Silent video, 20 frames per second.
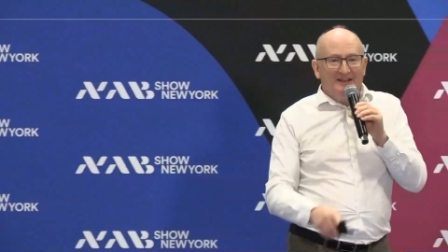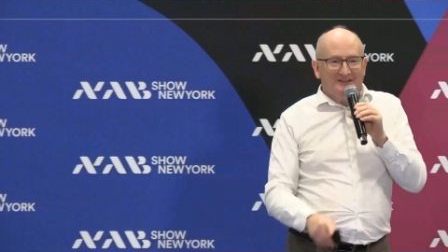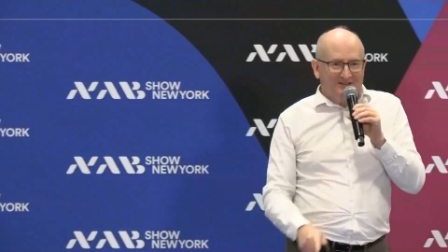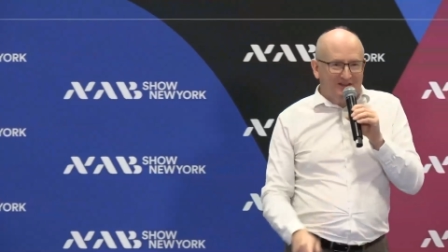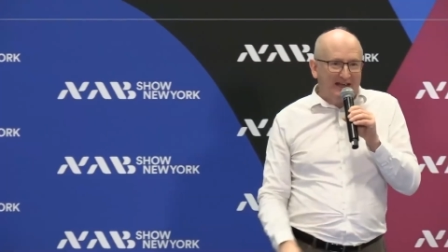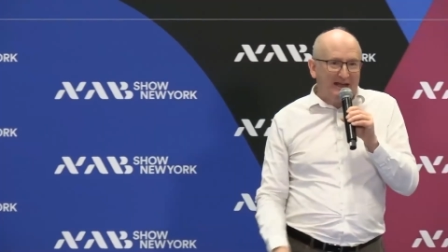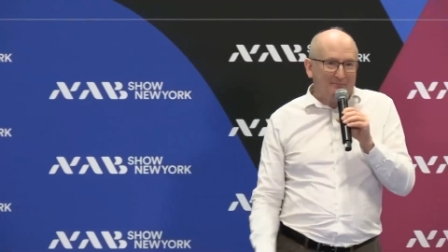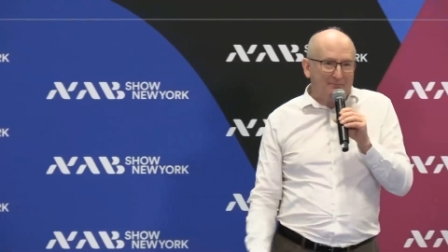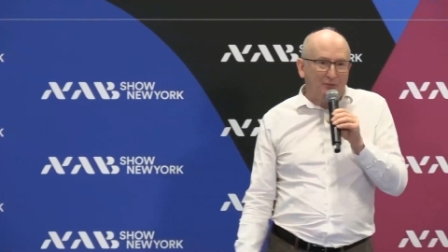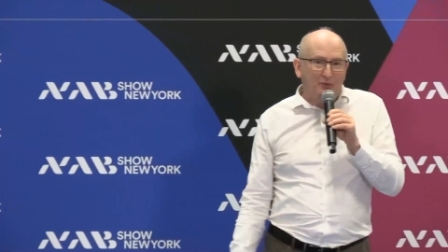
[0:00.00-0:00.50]
is
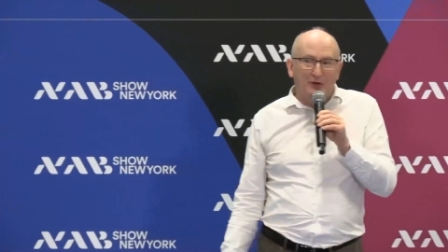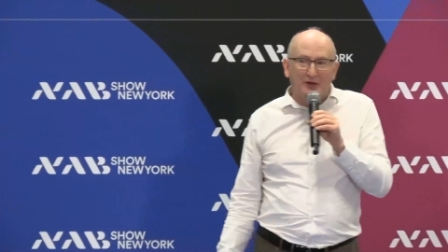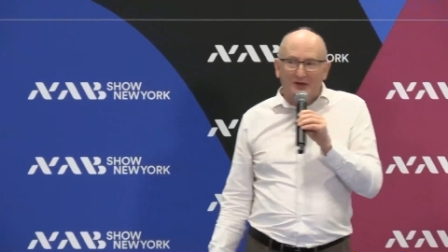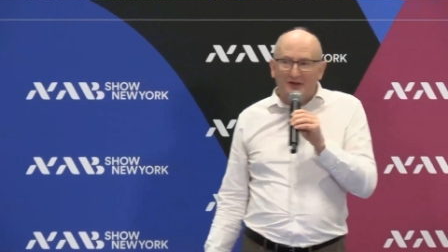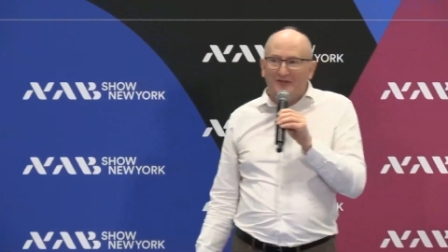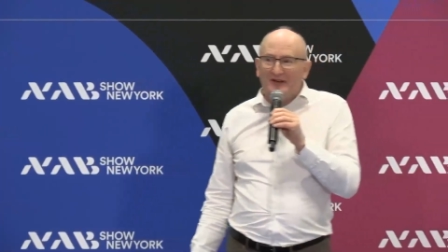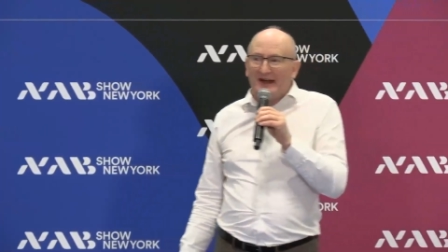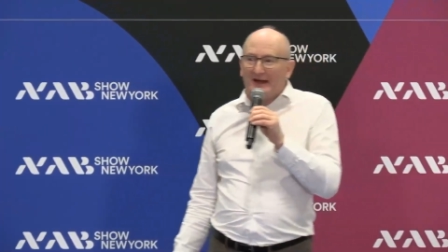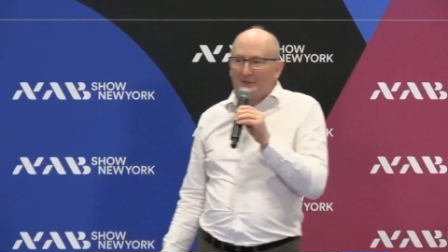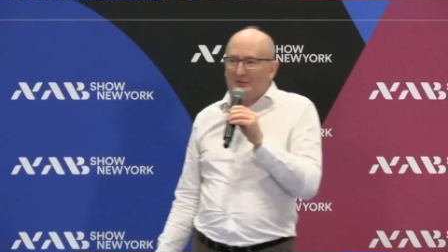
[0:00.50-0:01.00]
the
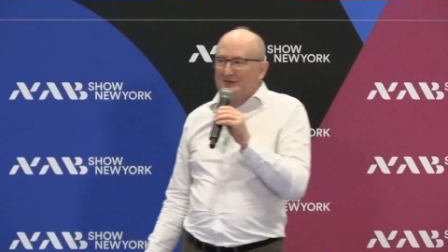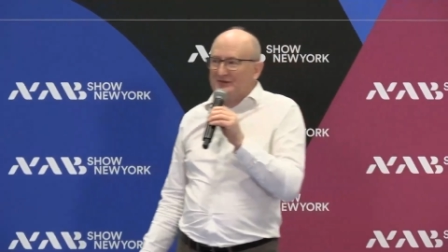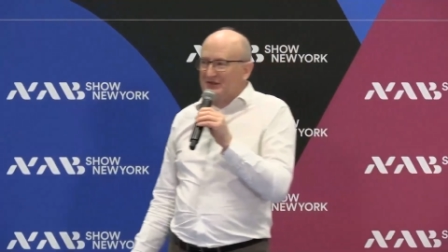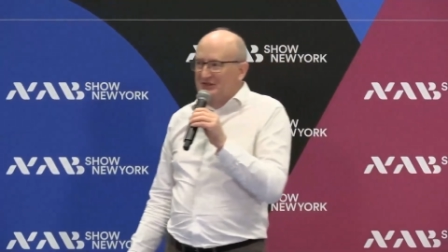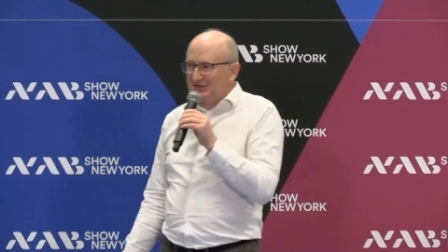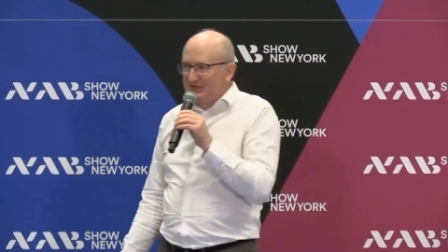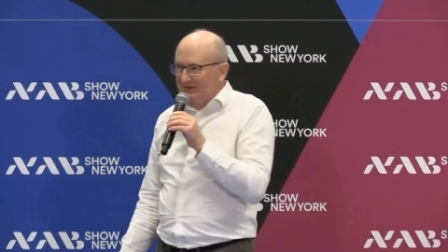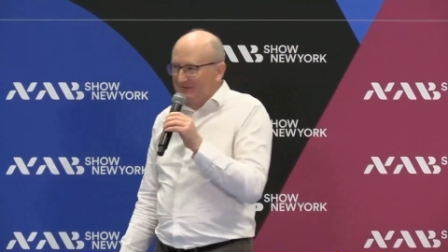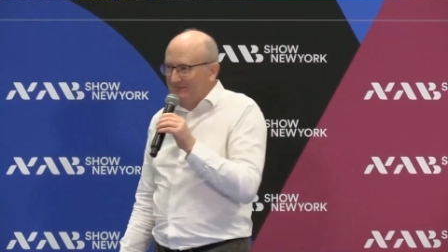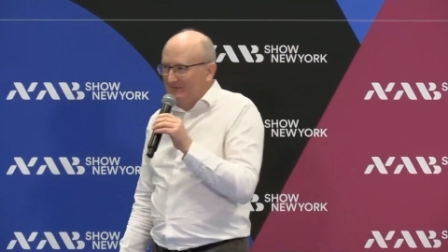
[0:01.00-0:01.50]
point of
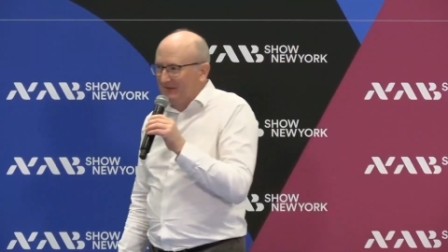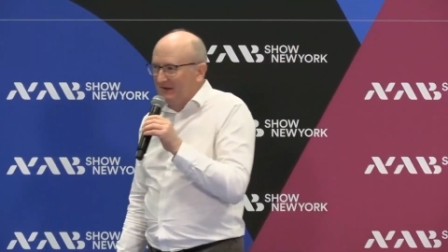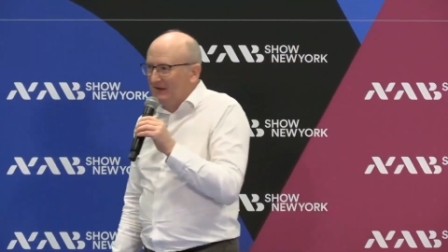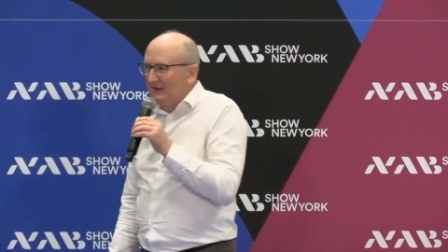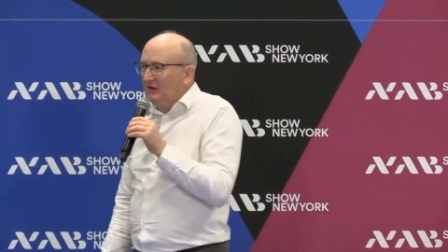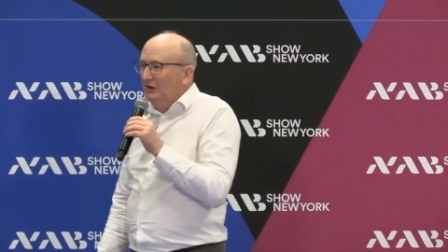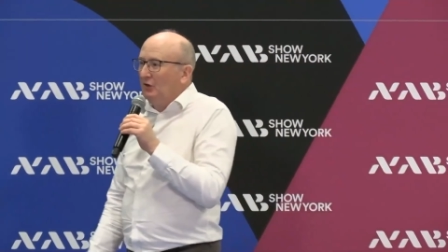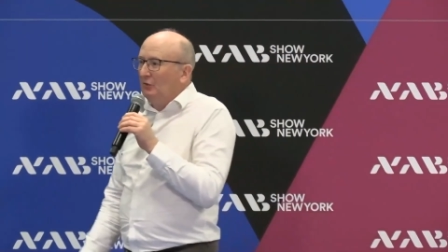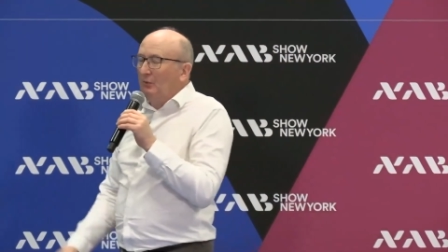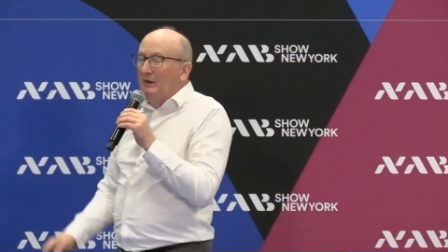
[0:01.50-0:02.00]
acquisition.
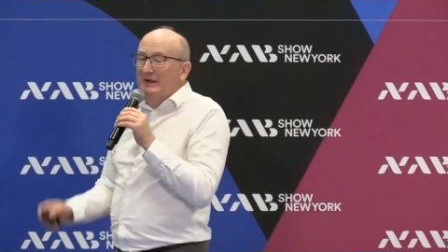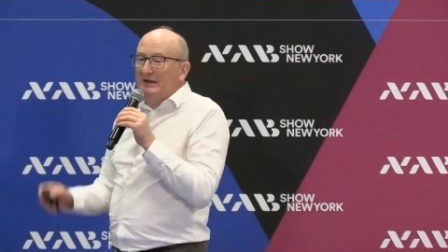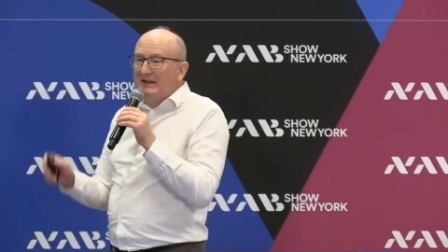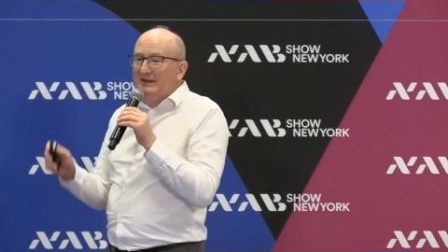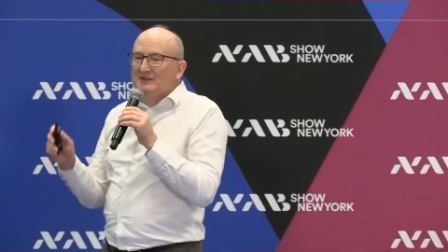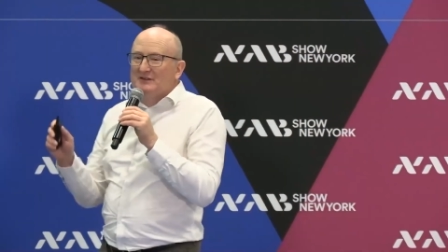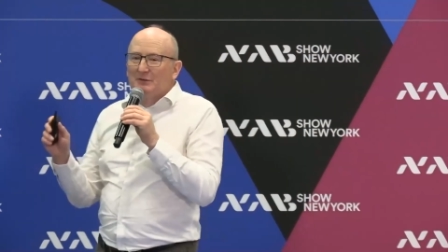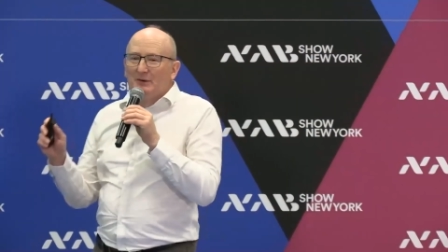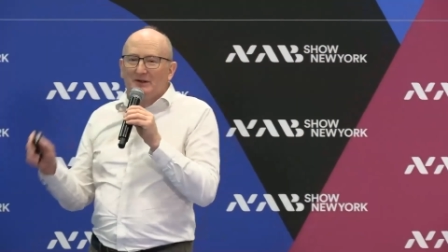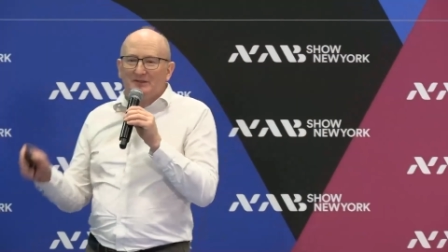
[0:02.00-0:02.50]
We
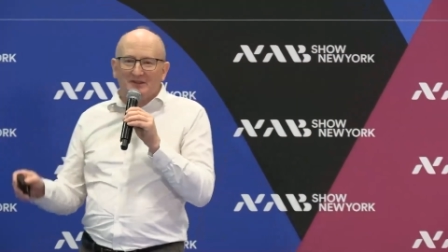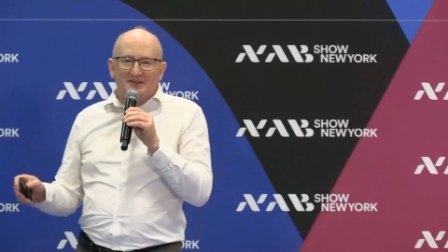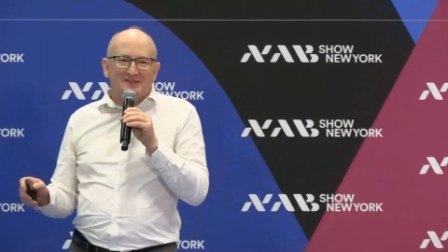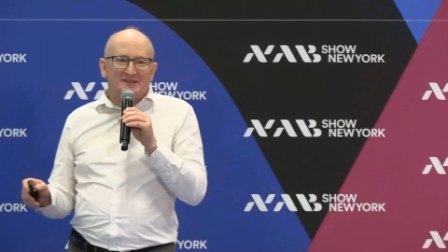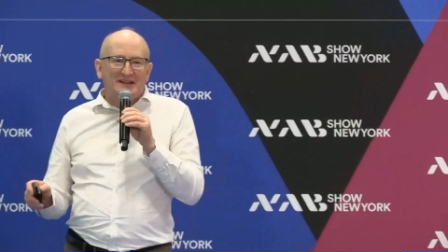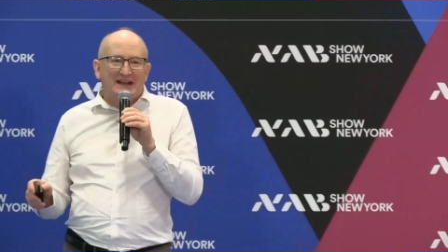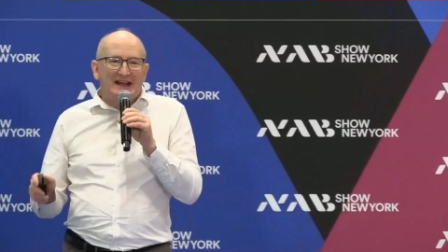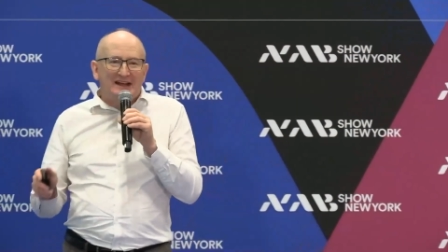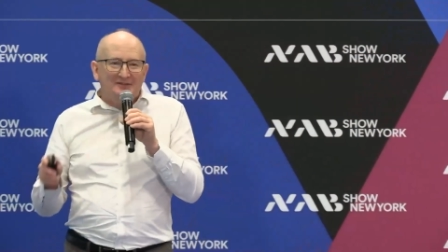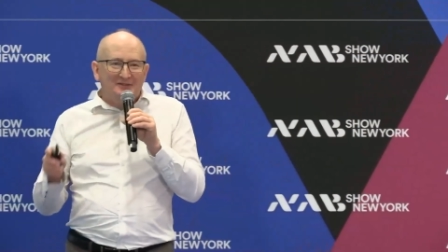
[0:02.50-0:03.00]
need to
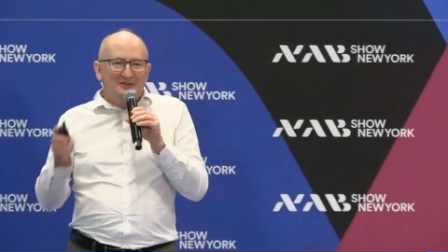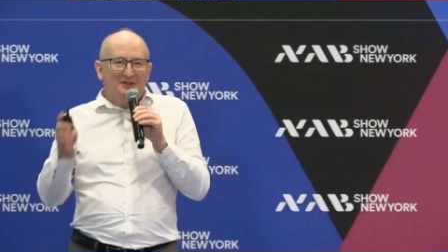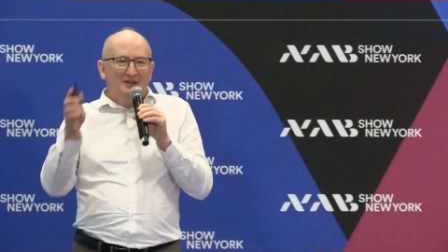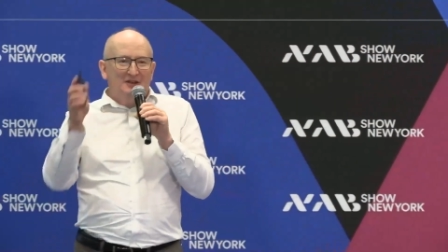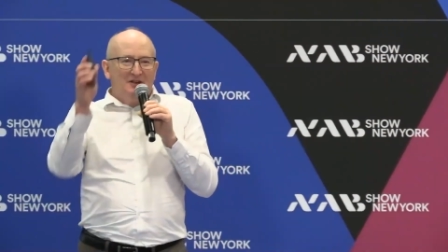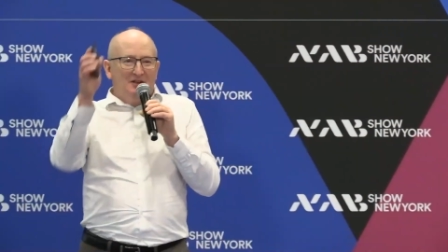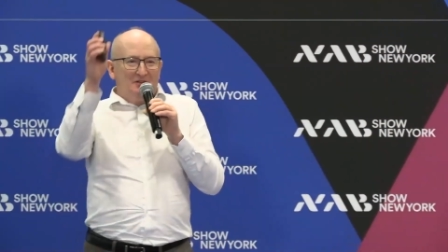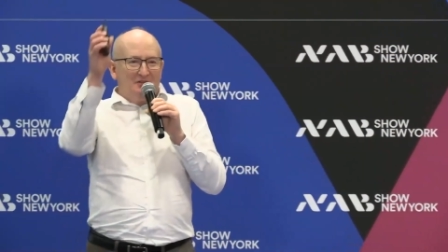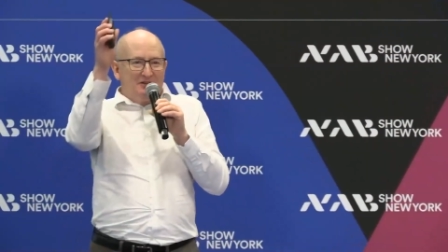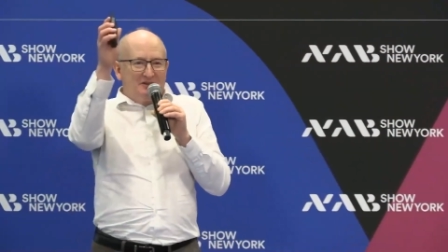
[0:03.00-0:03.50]
understand
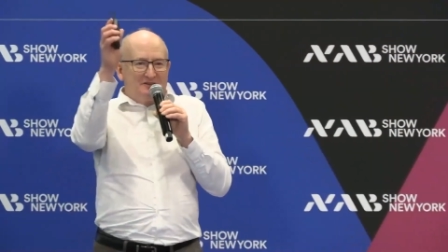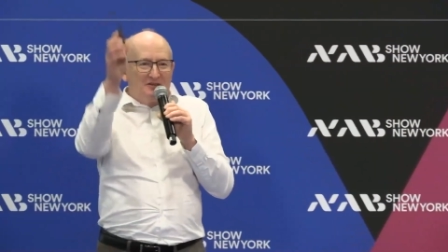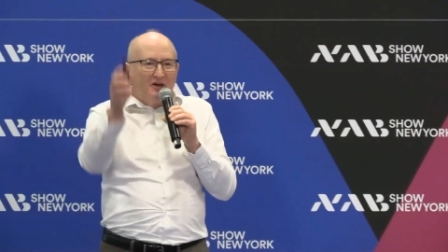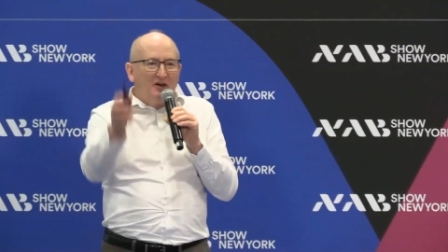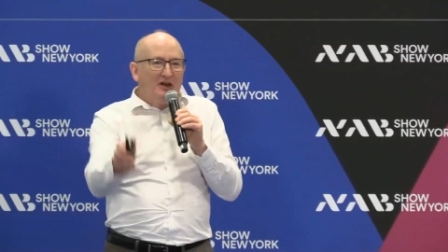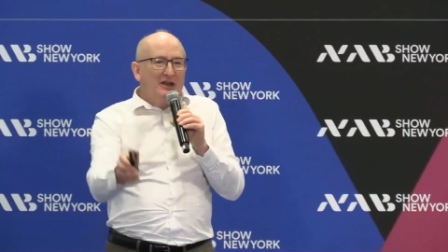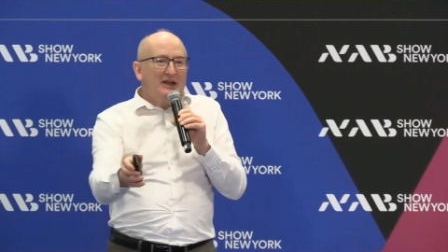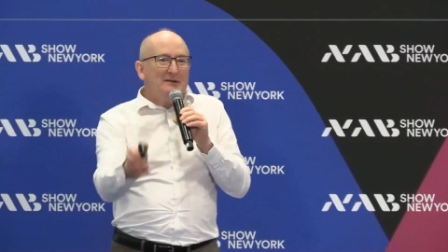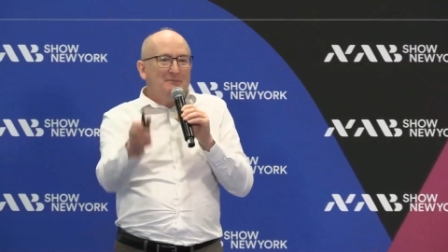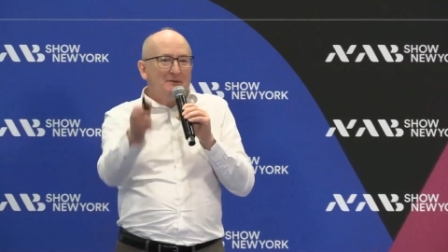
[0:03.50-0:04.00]
the
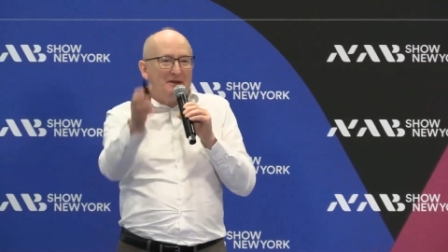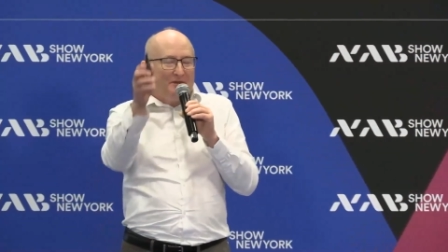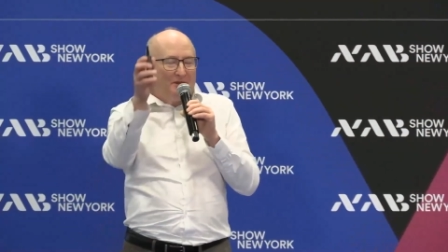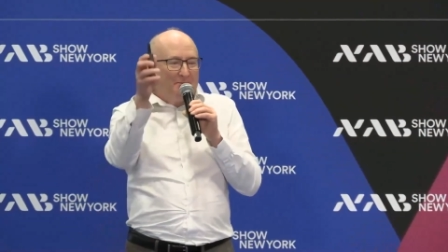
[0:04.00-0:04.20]
time,